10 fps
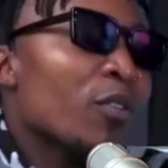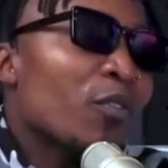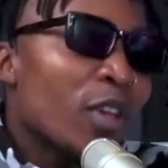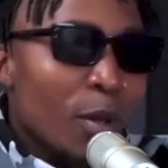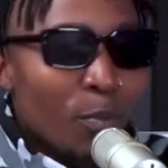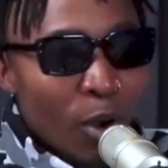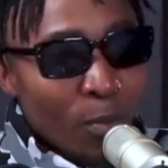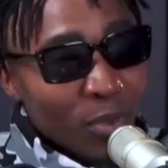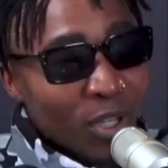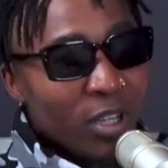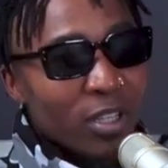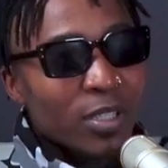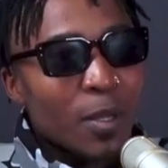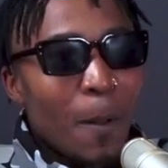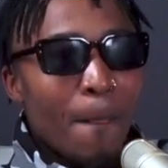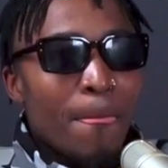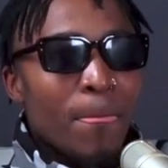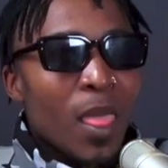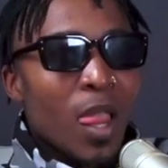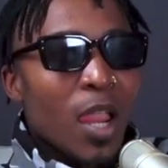era for hip hop because
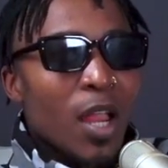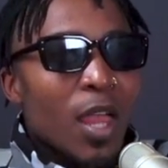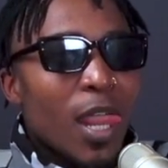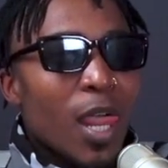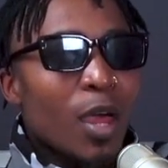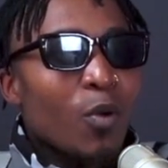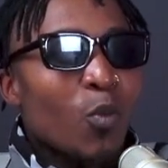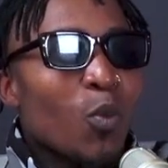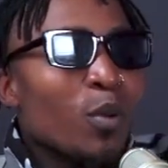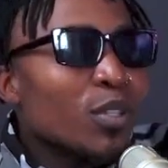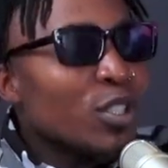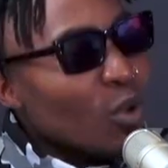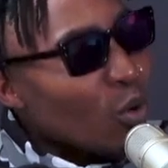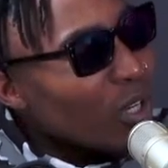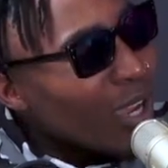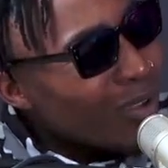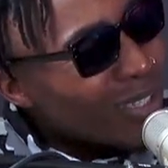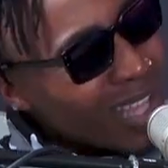we were just owning